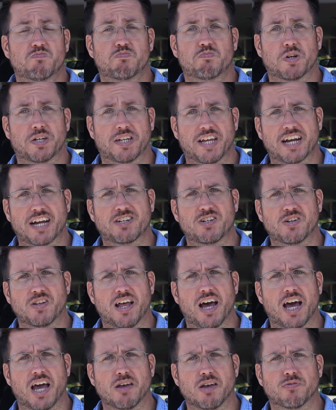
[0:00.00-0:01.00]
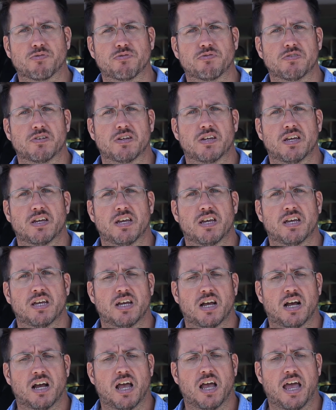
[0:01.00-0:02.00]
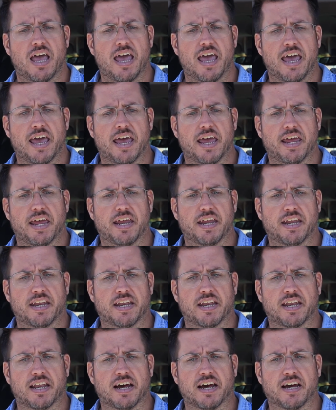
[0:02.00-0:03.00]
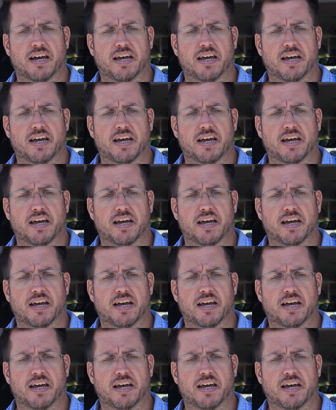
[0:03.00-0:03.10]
protect your life, and